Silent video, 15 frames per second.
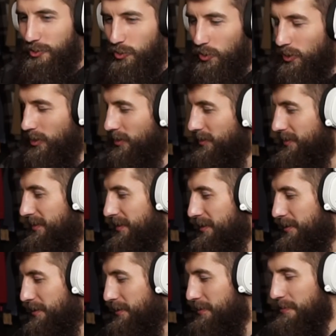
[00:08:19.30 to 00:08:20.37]
school
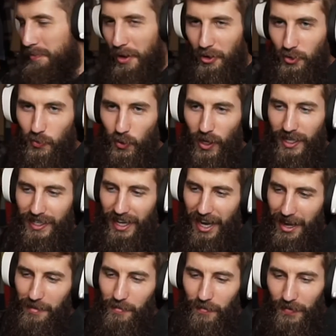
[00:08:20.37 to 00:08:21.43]
most played
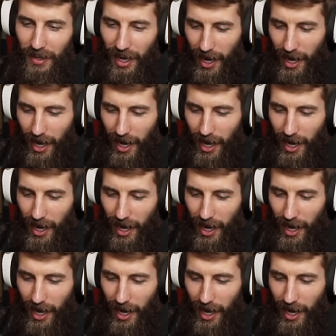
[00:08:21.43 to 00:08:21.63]
game.